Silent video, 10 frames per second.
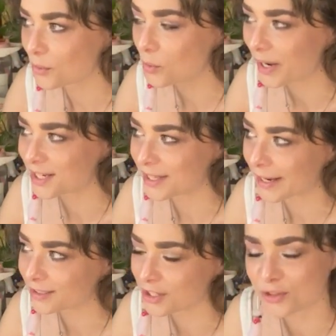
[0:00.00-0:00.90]
way
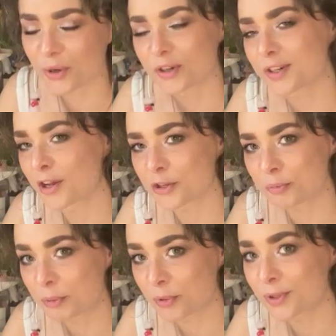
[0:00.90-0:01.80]
that doesn't hurt other
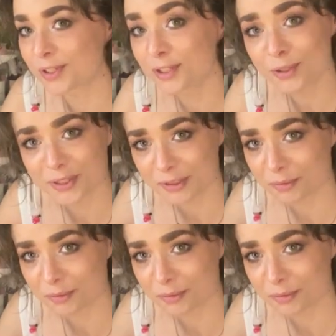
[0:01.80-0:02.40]
people, including